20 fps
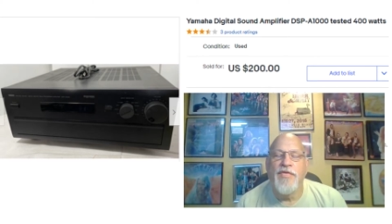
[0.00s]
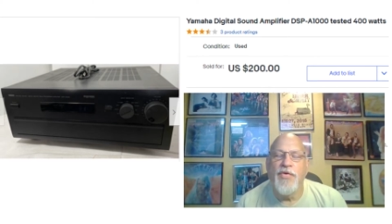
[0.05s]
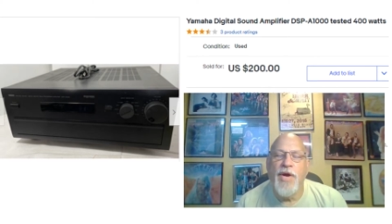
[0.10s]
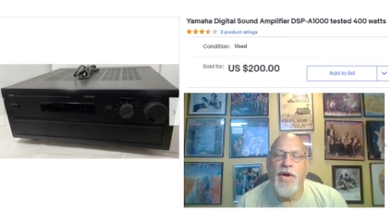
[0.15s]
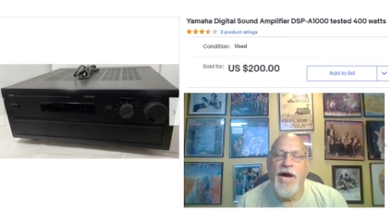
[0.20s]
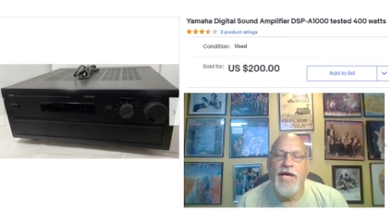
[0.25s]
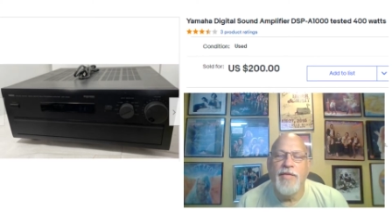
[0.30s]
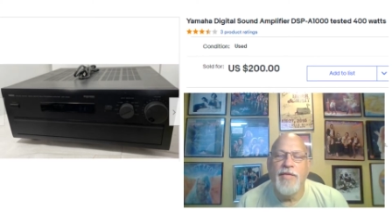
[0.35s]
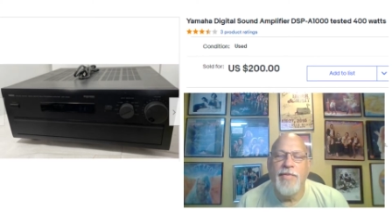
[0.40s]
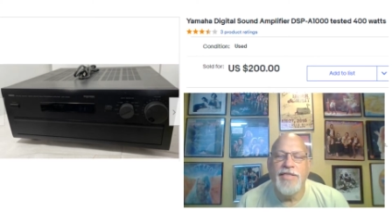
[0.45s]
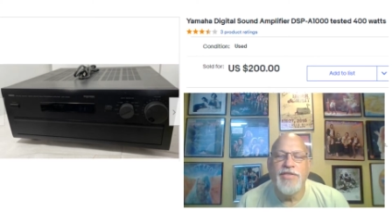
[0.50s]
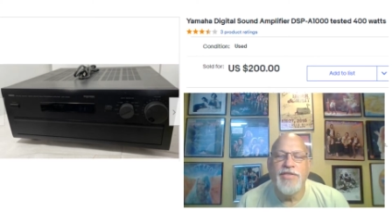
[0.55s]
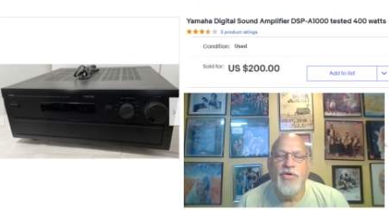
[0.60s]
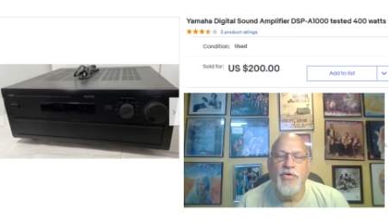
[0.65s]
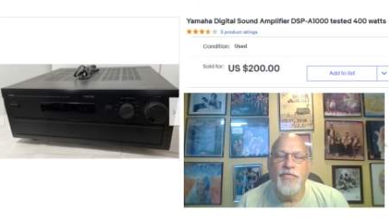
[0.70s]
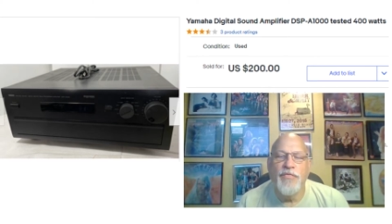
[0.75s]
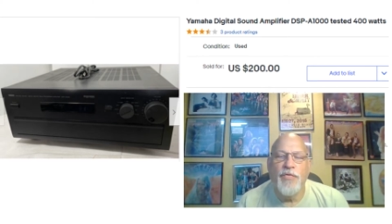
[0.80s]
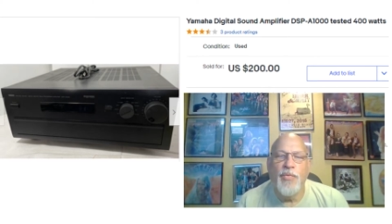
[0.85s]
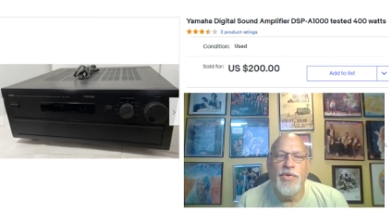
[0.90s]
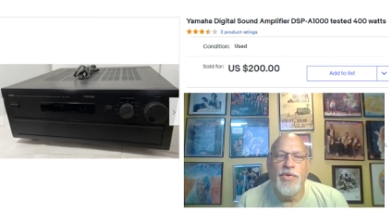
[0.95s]
The other item I
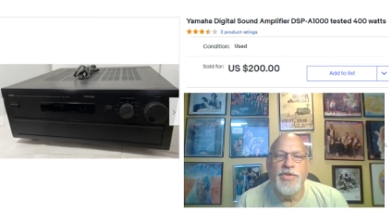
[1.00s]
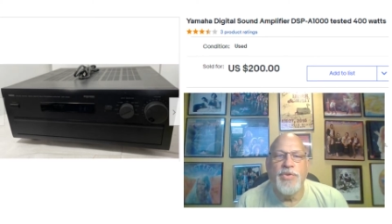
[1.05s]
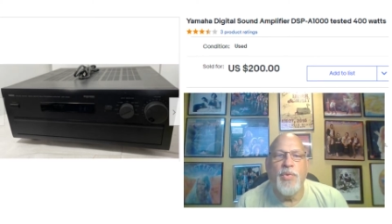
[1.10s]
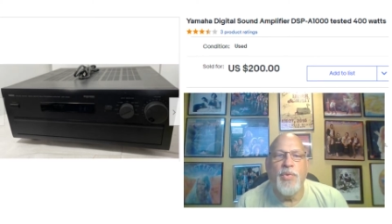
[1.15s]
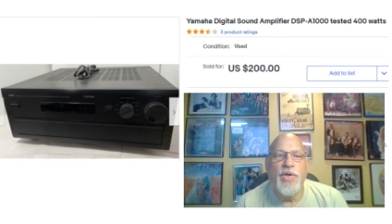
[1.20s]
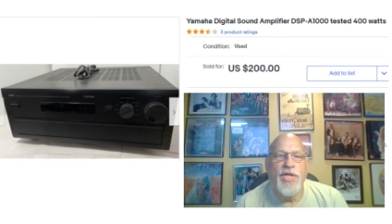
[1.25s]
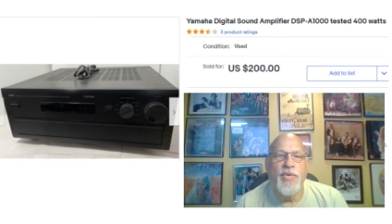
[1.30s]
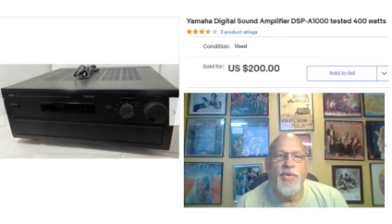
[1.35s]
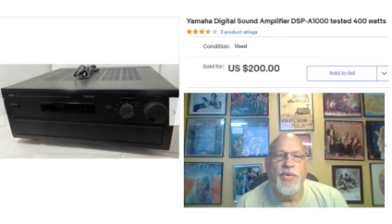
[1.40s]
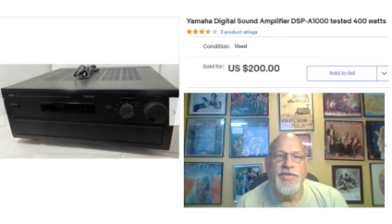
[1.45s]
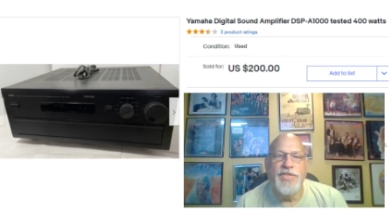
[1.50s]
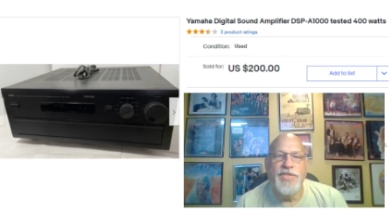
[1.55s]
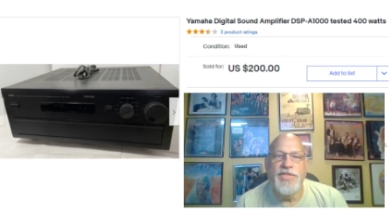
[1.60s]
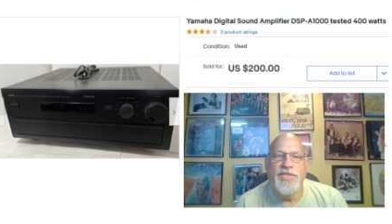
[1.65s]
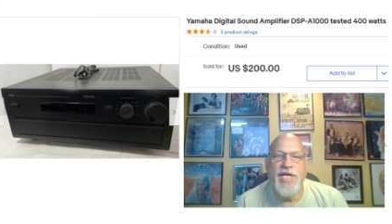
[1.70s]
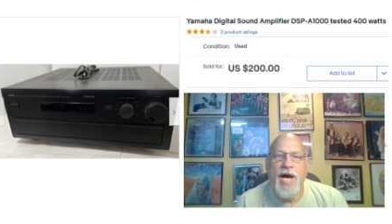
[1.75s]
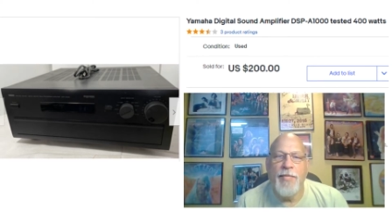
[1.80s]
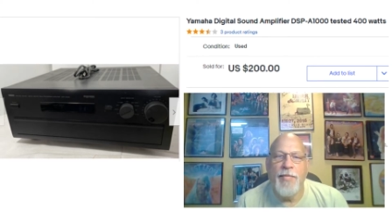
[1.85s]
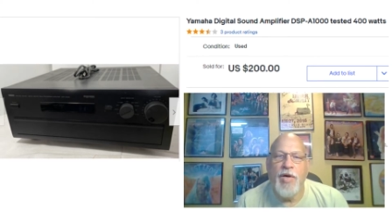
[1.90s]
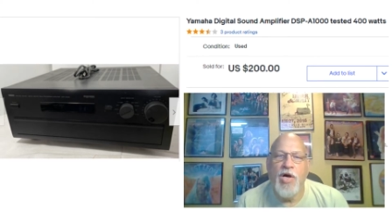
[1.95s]
sold for $120 was
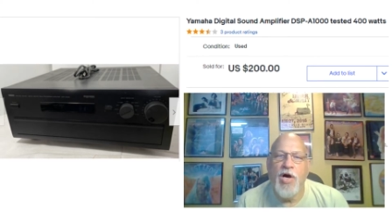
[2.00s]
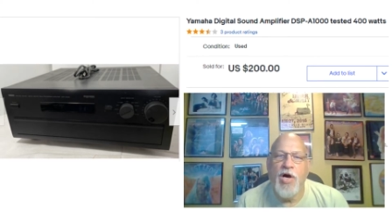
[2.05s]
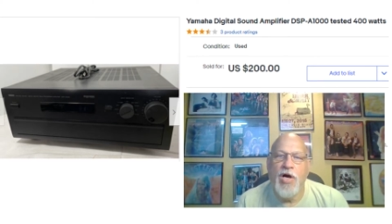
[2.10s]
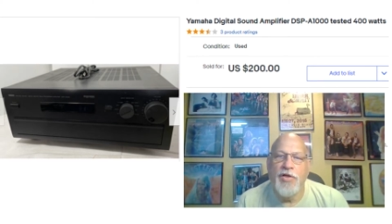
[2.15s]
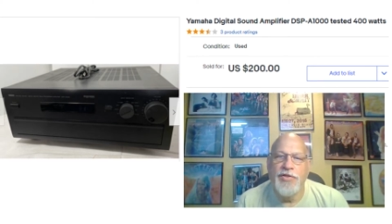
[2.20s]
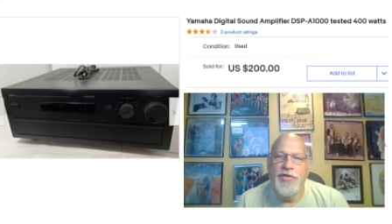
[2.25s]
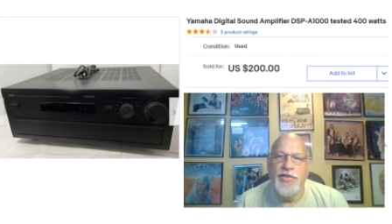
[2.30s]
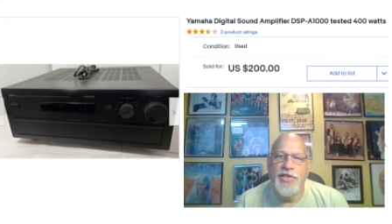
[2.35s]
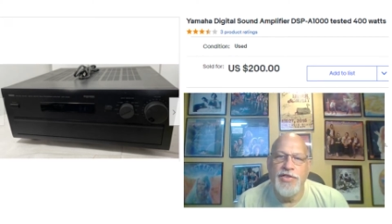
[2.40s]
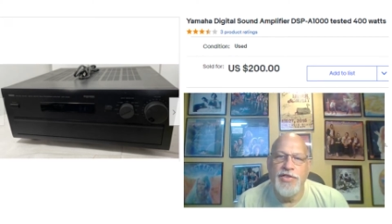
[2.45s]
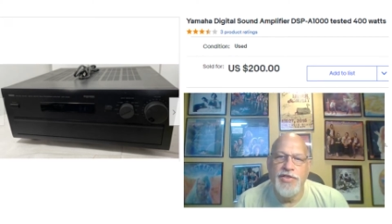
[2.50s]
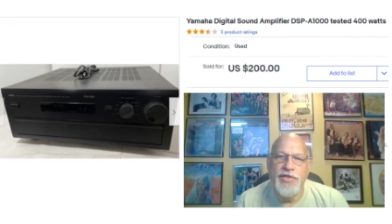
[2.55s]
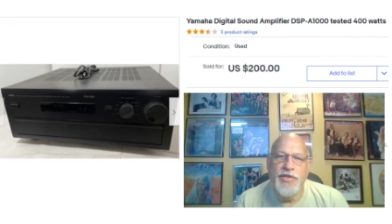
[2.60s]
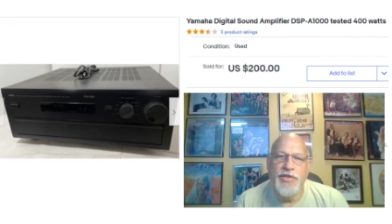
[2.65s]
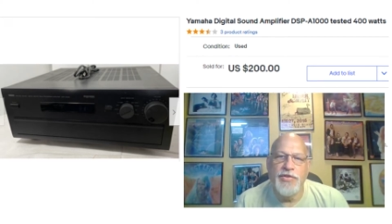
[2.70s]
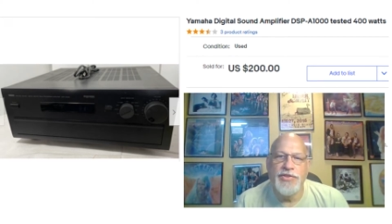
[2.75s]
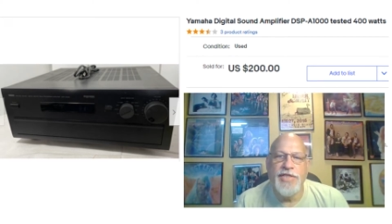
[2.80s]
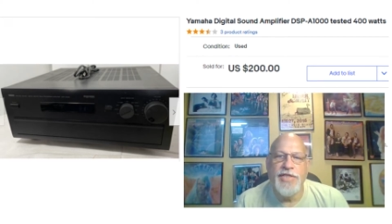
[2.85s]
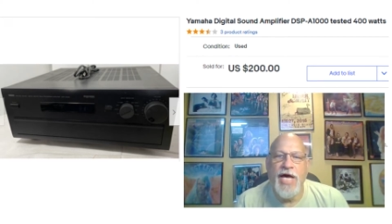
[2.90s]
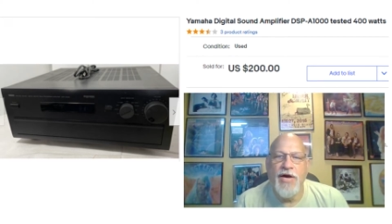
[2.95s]
this Yamaha
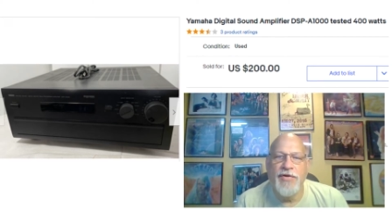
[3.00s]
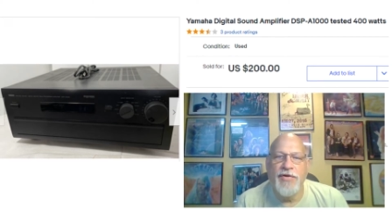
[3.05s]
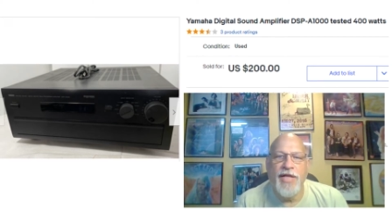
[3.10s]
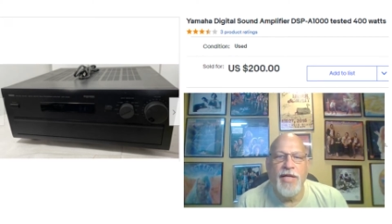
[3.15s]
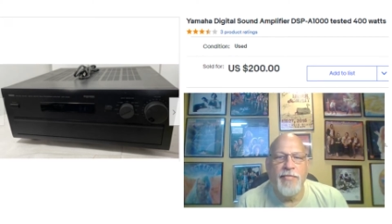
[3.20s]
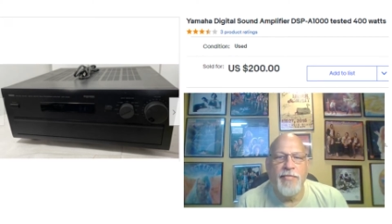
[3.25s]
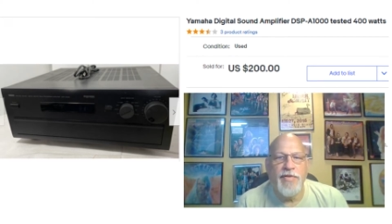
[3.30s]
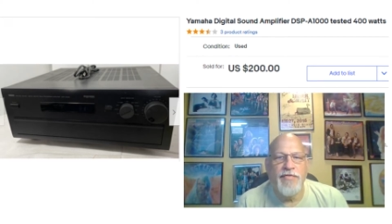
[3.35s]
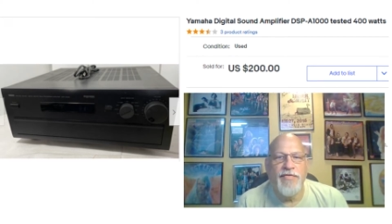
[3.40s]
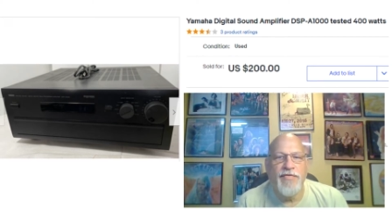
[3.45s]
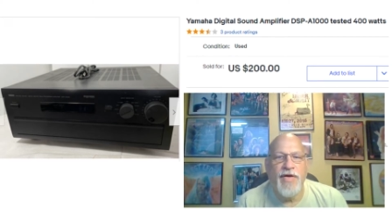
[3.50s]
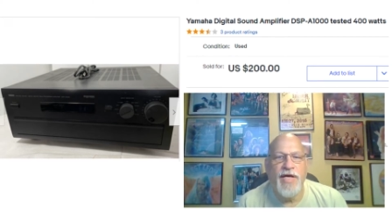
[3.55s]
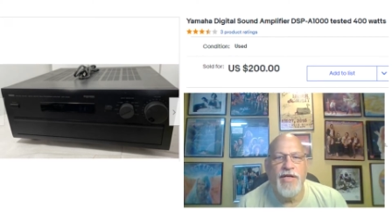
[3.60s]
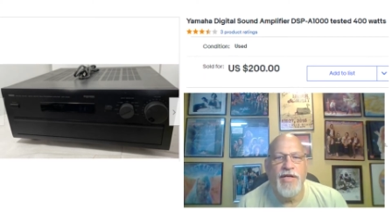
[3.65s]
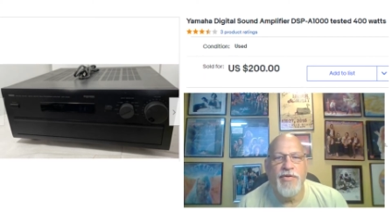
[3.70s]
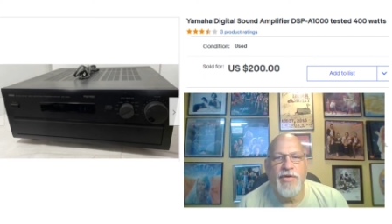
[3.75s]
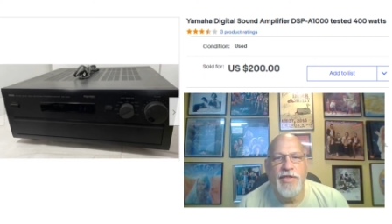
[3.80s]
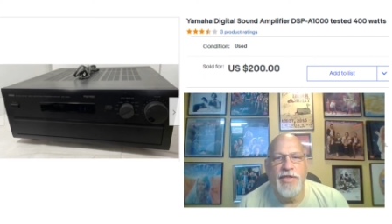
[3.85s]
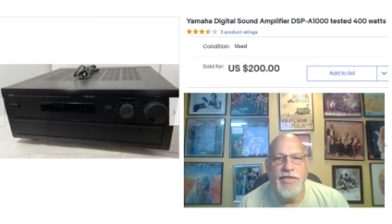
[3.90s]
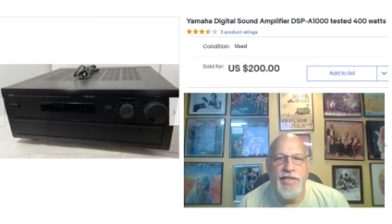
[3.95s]
digital sound
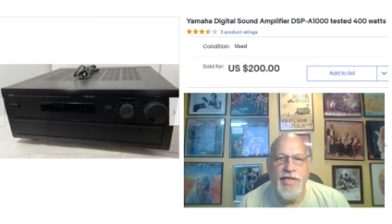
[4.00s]
amplifier,